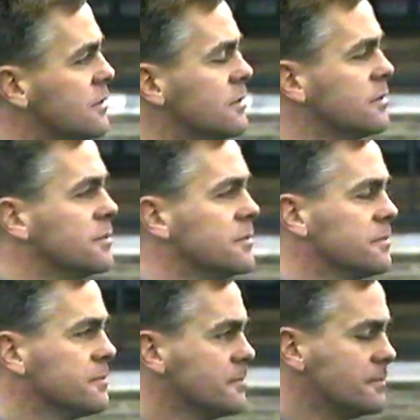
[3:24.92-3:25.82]
Now let's talk
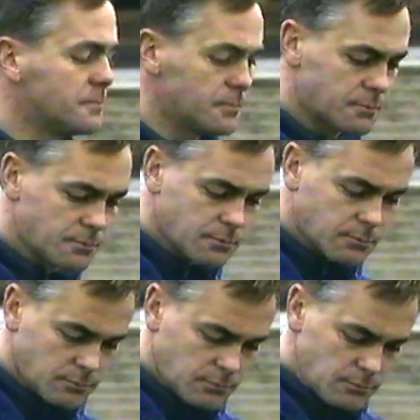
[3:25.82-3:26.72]
about one or two